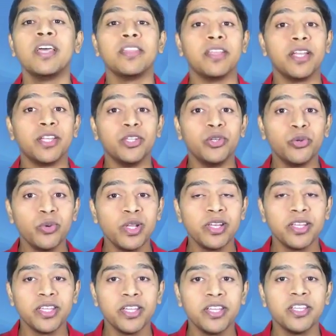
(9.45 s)
that you will
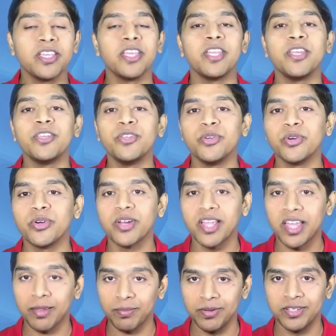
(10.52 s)
need in your
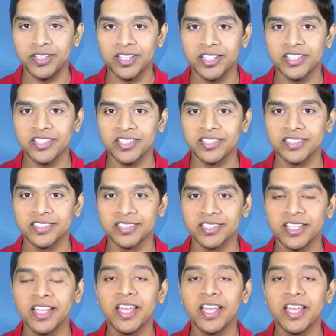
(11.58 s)
applications.